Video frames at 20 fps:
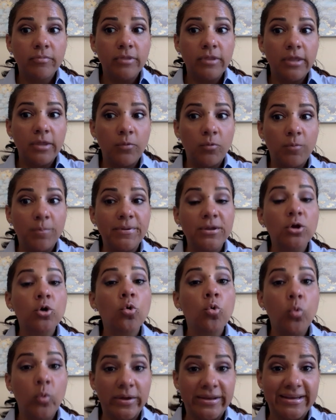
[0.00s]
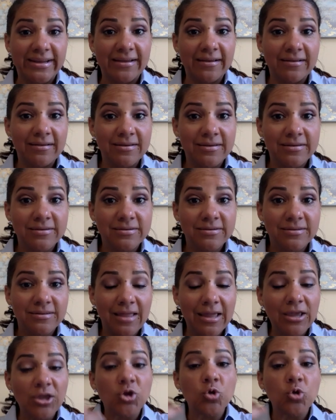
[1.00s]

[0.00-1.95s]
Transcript: it would be quitting. Like